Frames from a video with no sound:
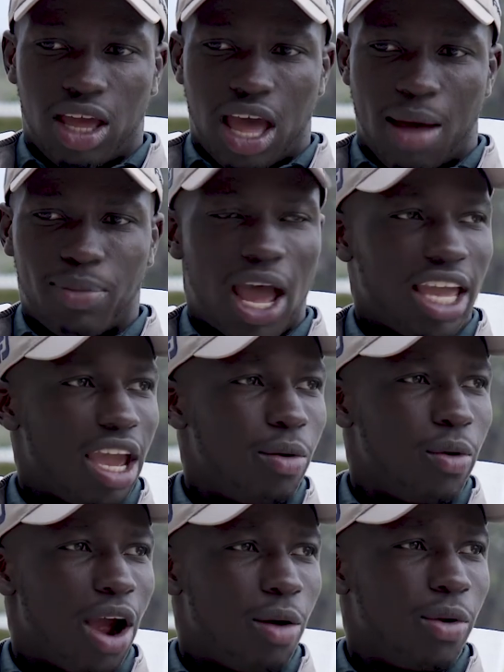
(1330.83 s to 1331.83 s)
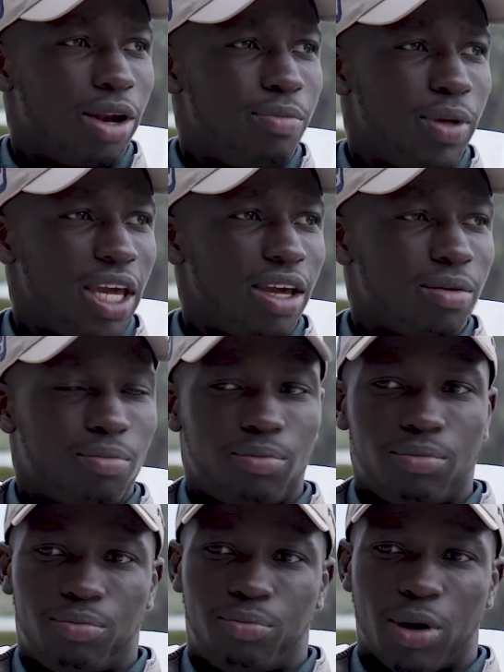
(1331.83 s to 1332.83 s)
I'm not yet where I want to be,
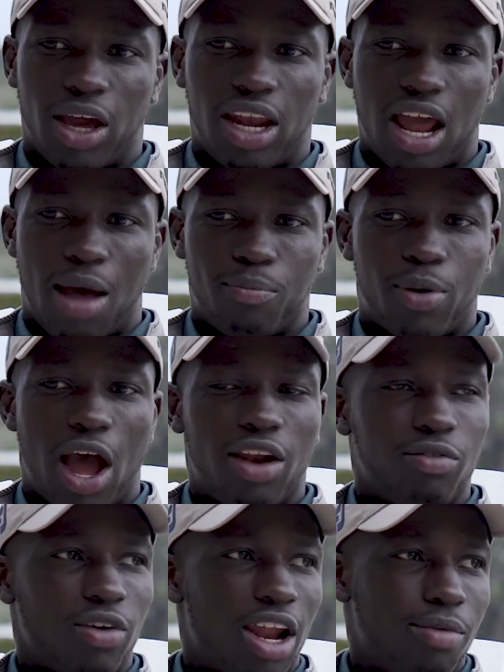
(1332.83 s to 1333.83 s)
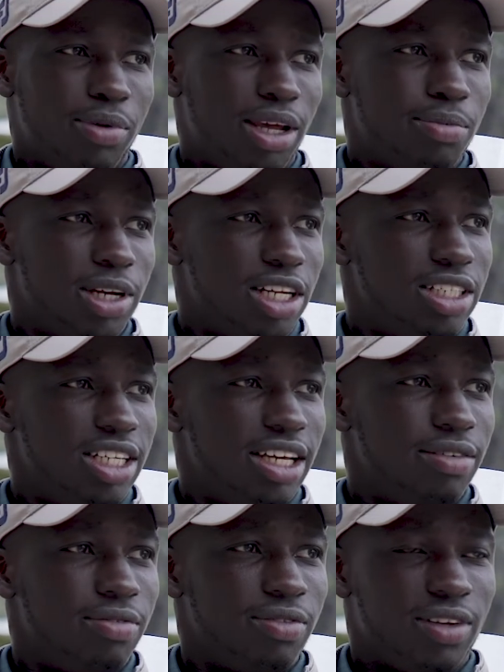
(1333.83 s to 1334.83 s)
but I'm proud of what I've been able to
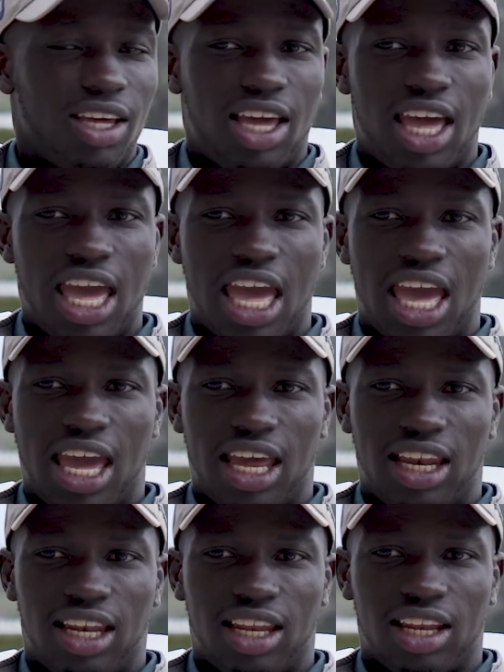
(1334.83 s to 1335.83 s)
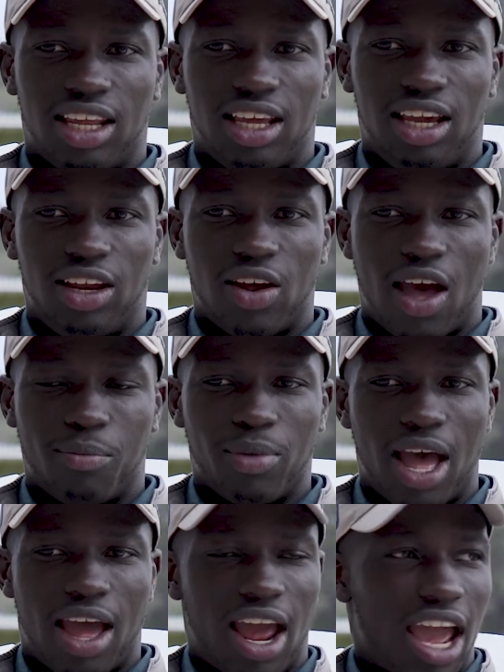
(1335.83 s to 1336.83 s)
achieve, and
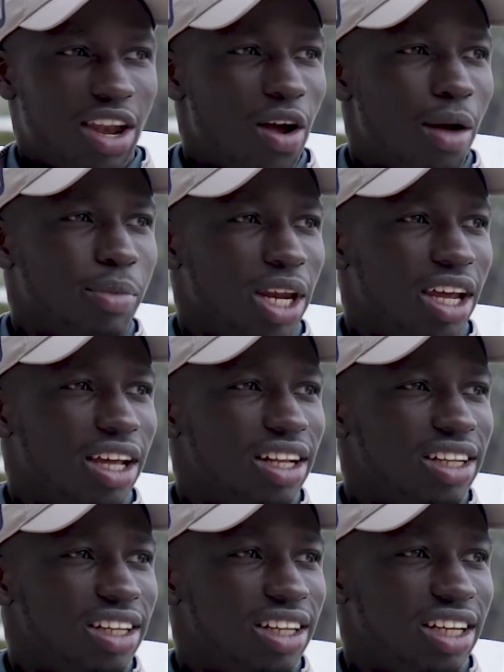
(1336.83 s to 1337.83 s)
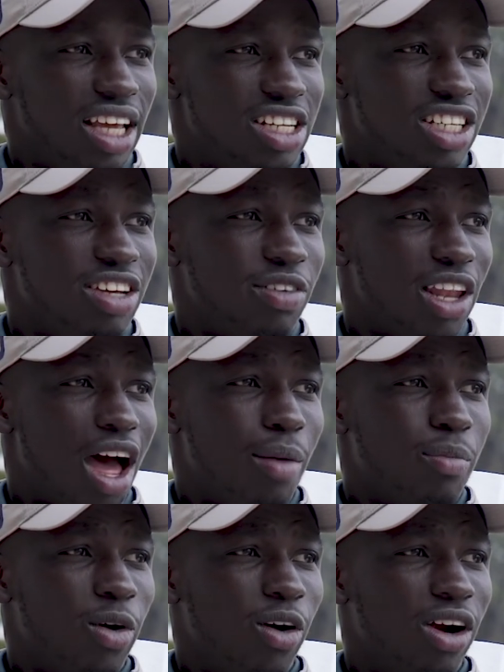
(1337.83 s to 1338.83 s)
I know I'm going to achieve a lot
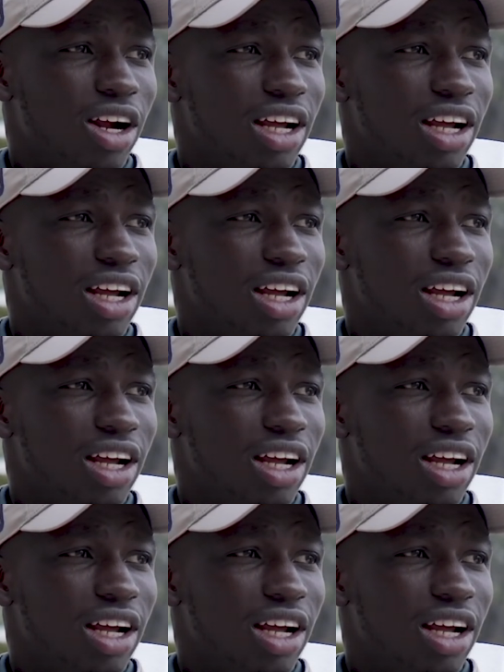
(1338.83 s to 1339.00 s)
more.